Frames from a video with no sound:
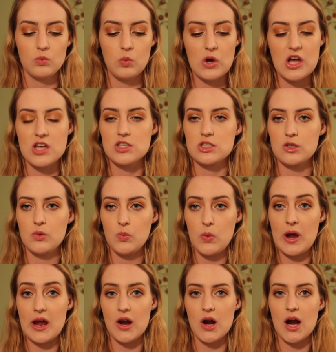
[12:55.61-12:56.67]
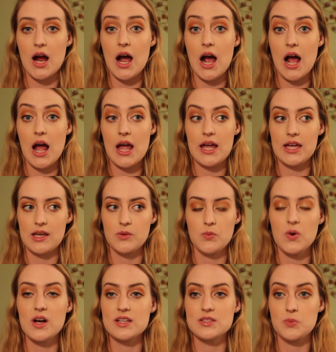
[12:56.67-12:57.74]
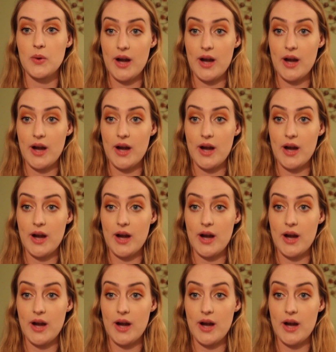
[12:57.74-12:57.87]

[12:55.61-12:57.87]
was where it was